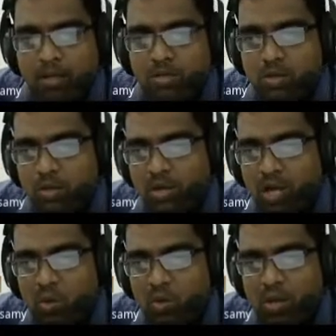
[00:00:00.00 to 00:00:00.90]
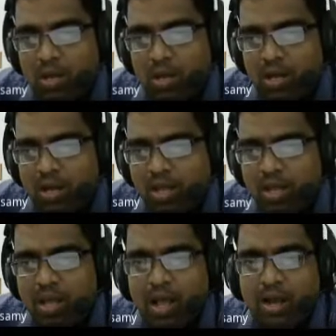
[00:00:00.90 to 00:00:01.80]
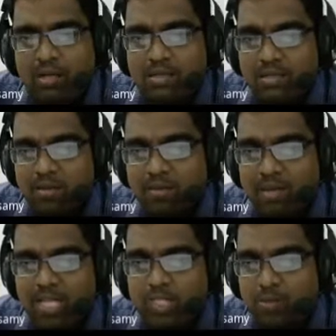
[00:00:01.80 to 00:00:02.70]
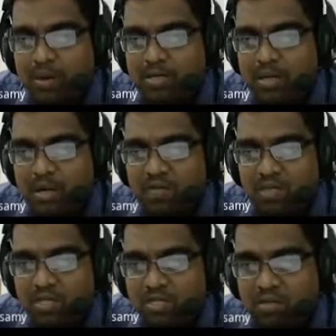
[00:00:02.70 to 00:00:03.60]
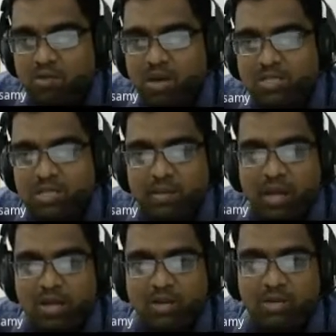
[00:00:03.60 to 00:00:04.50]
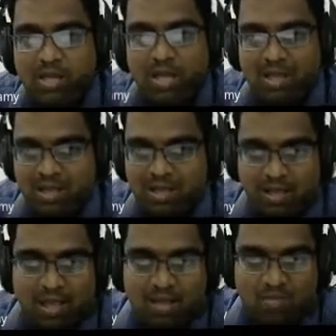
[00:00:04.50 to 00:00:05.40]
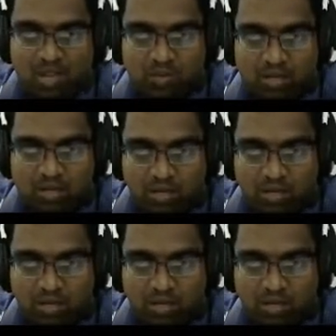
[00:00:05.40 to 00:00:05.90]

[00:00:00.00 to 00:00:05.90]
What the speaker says: So now I got some expression which is somewhat similar to the AM equation.